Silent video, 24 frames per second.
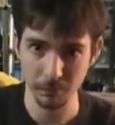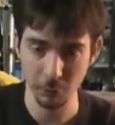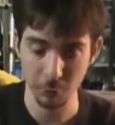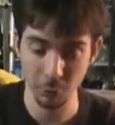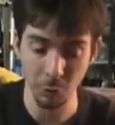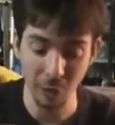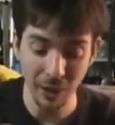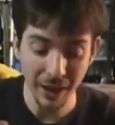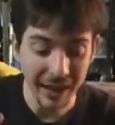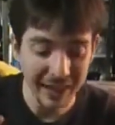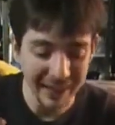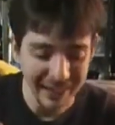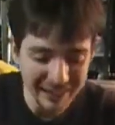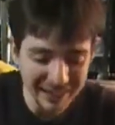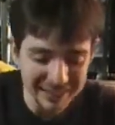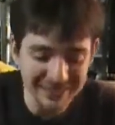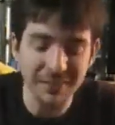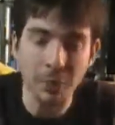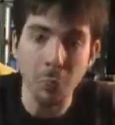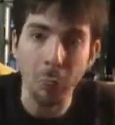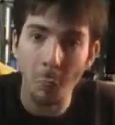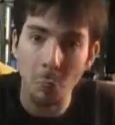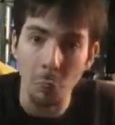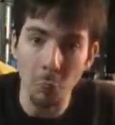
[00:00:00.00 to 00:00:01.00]
That
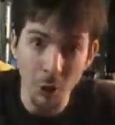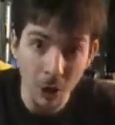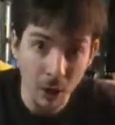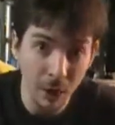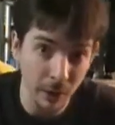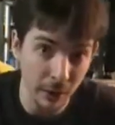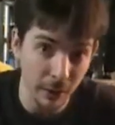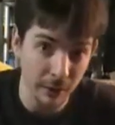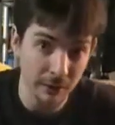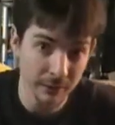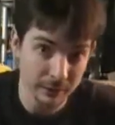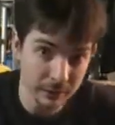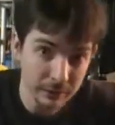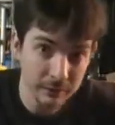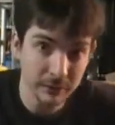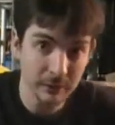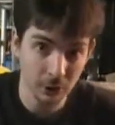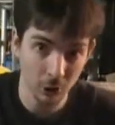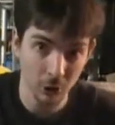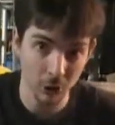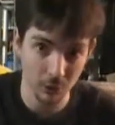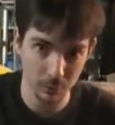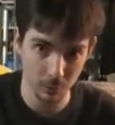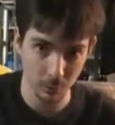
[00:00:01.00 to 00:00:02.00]
is THE
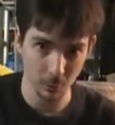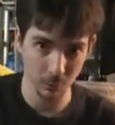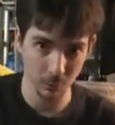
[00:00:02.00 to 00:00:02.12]
Star